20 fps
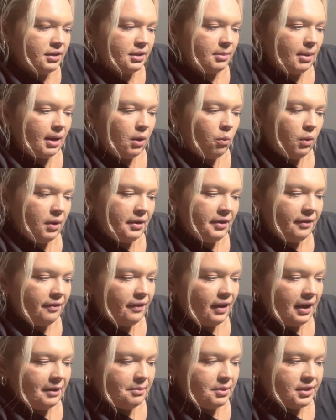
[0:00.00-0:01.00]
about 1 to
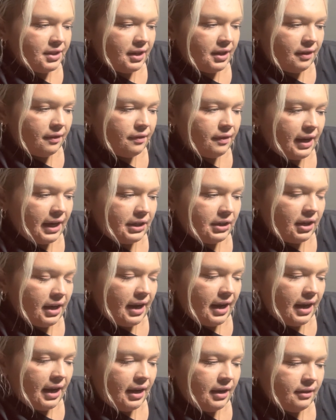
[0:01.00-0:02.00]
5% of factor
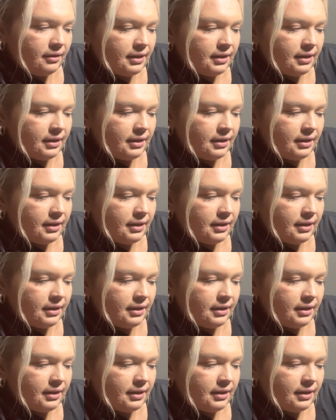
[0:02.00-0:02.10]
8,